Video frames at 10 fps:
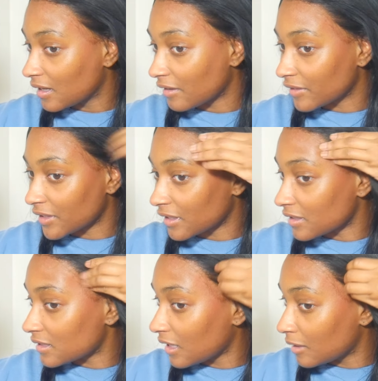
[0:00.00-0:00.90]
everything
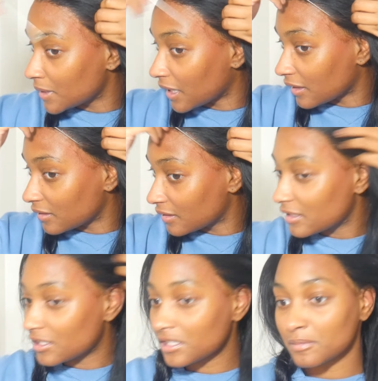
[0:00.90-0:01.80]
is sopped at.
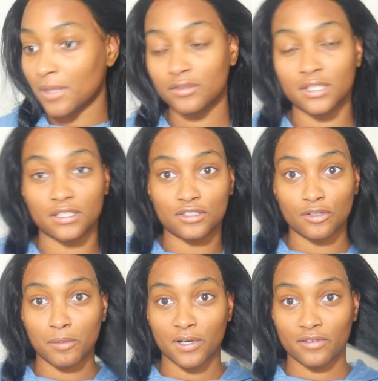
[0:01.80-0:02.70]
It just melted
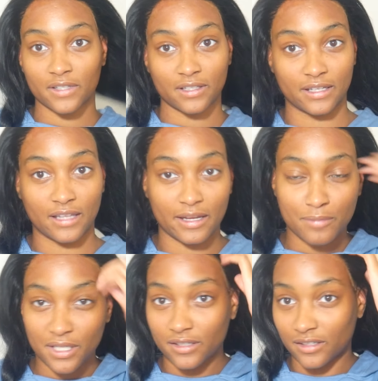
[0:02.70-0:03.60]
so perfectly, like
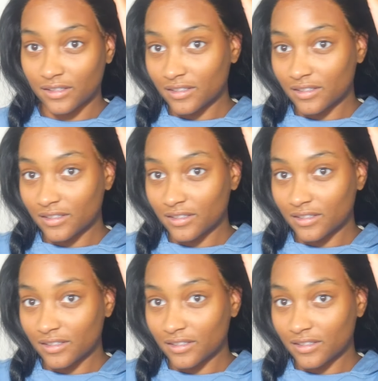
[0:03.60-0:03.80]
butter.